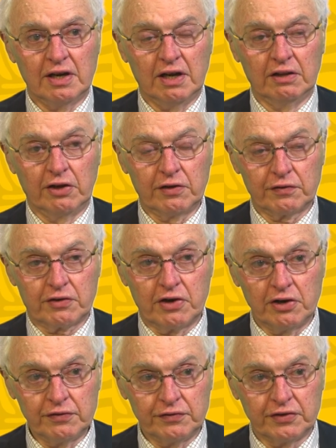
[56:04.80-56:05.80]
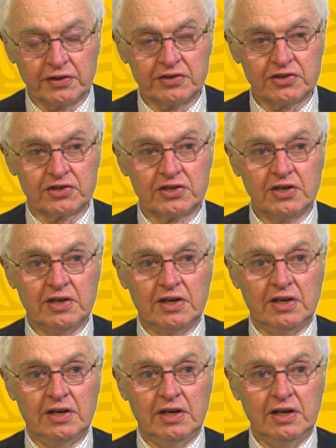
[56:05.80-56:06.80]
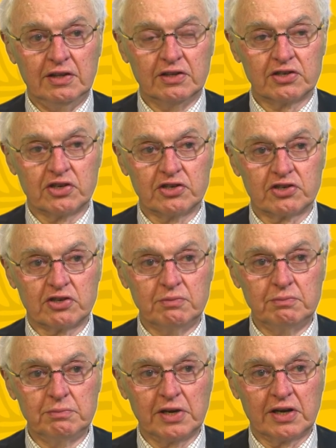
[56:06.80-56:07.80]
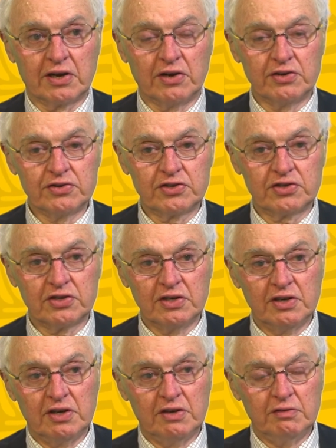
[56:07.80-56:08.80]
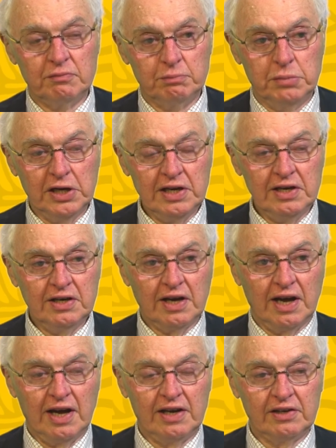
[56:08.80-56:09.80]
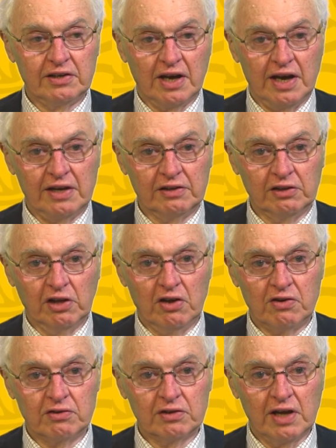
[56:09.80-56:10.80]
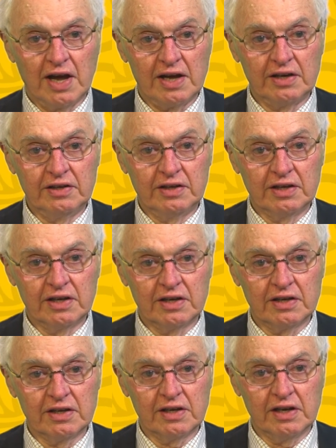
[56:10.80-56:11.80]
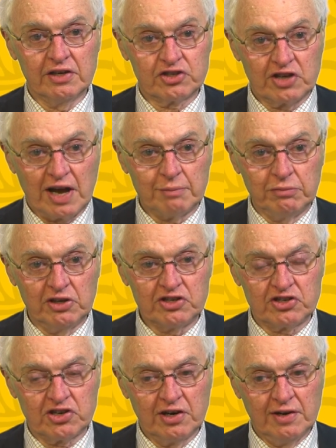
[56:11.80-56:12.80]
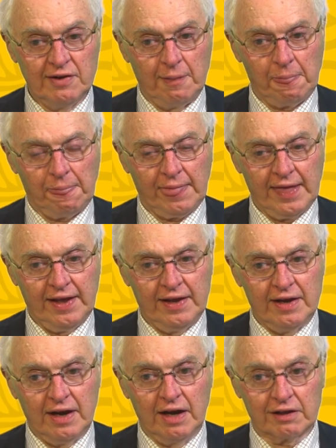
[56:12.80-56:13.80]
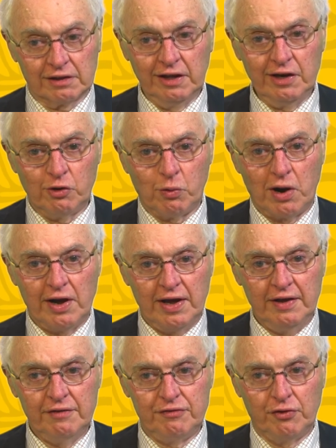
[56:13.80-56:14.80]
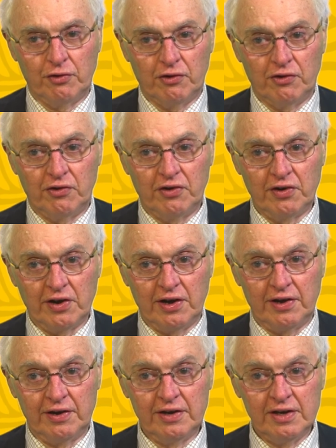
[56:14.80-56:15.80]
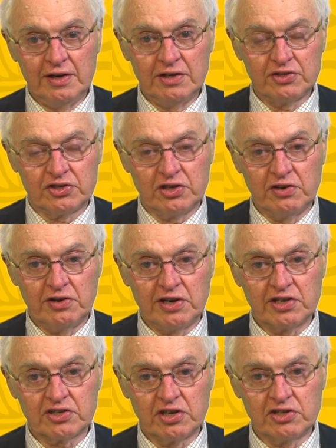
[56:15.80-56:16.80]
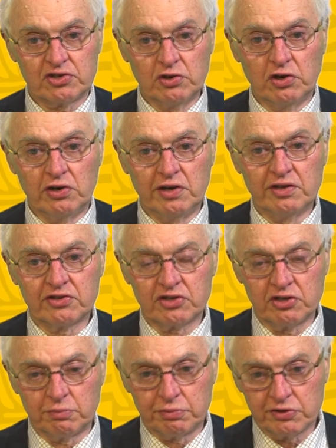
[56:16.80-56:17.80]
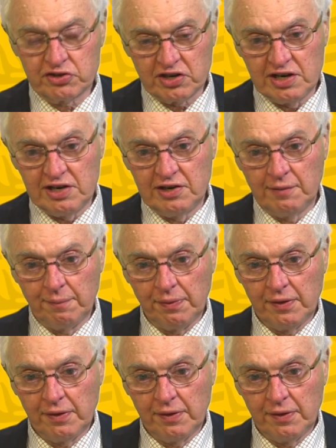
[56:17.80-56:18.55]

a lot of confidence in the system because Bean and Long had established a clear way for serious historians to proceed